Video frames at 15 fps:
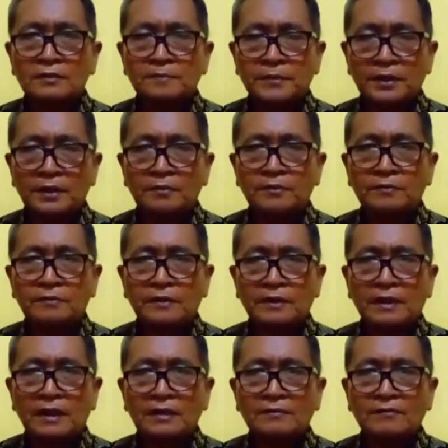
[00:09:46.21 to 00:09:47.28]
people
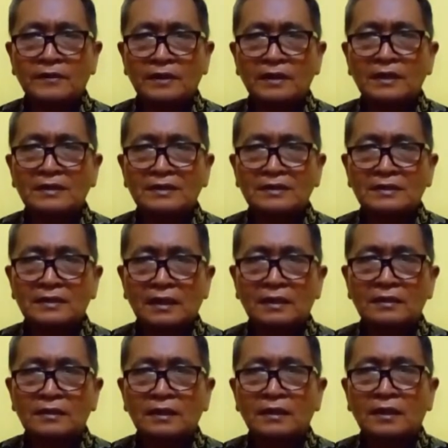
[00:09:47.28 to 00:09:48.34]
will
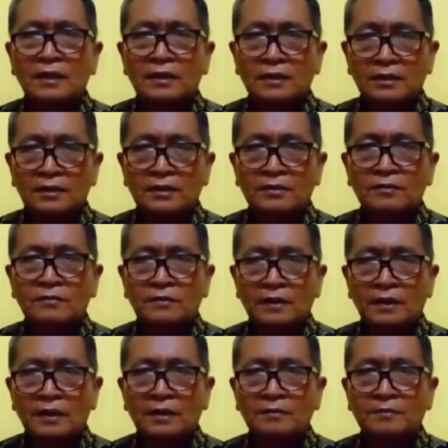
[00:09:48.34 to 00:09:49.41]
understand you
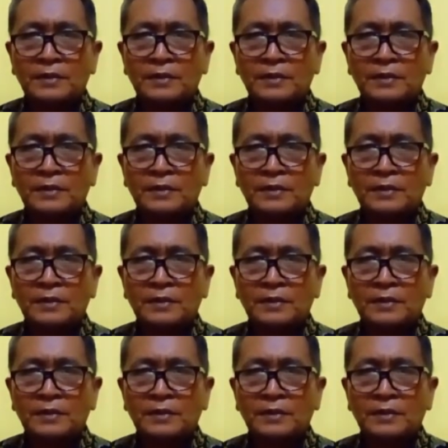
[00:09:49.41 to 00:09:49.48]
well.